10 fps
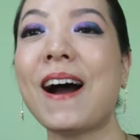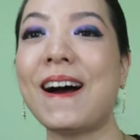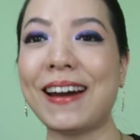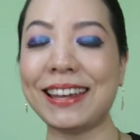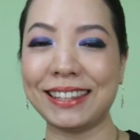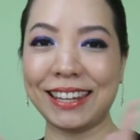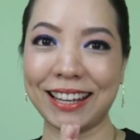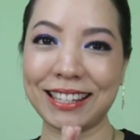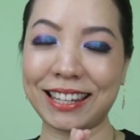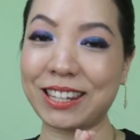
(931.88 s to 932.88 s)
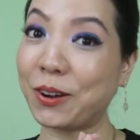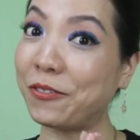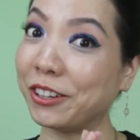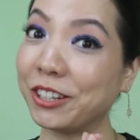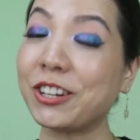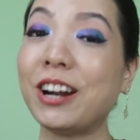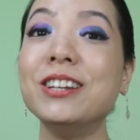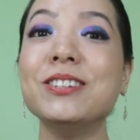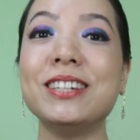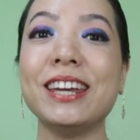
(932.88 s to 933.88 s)
Alright, dears, that's all for the
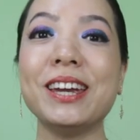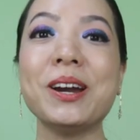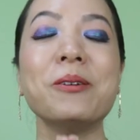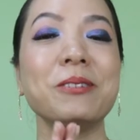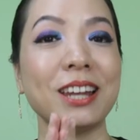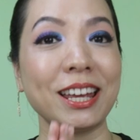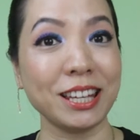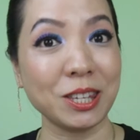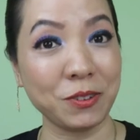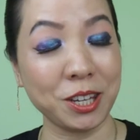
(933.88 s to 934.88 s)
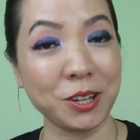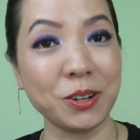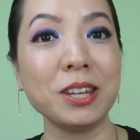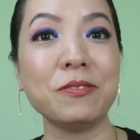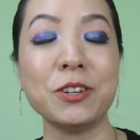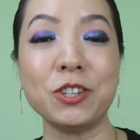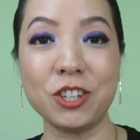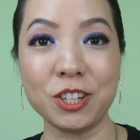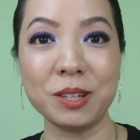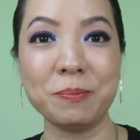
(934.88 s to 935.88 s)
sharing today. Hope you like this video. If you
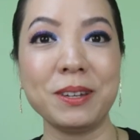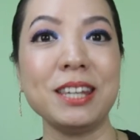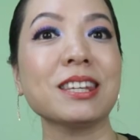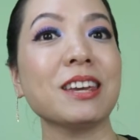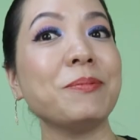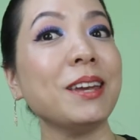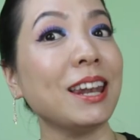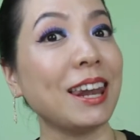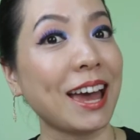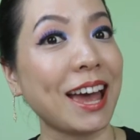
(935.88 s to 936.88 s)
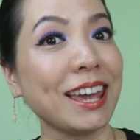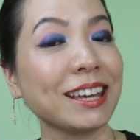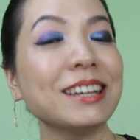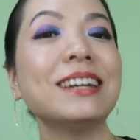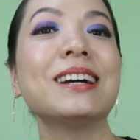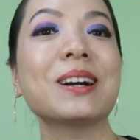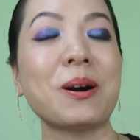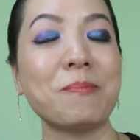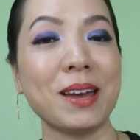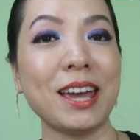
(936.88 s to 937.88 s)
do, please give me a like,
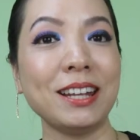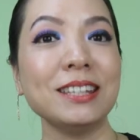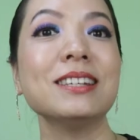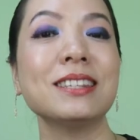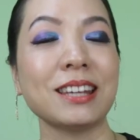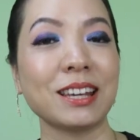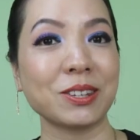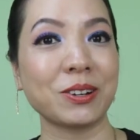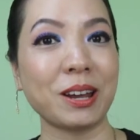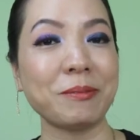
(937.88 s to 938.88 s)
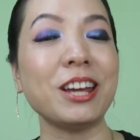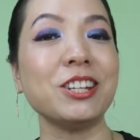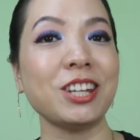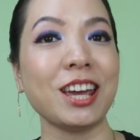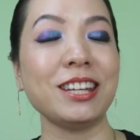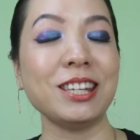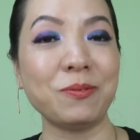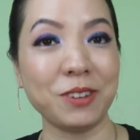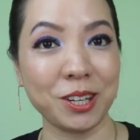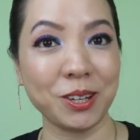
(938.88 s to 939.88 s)
comment, subscribe, and share
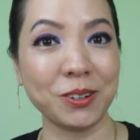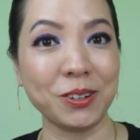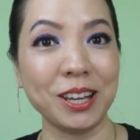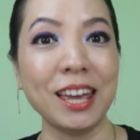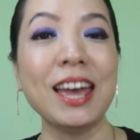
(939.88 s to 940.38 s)
this video.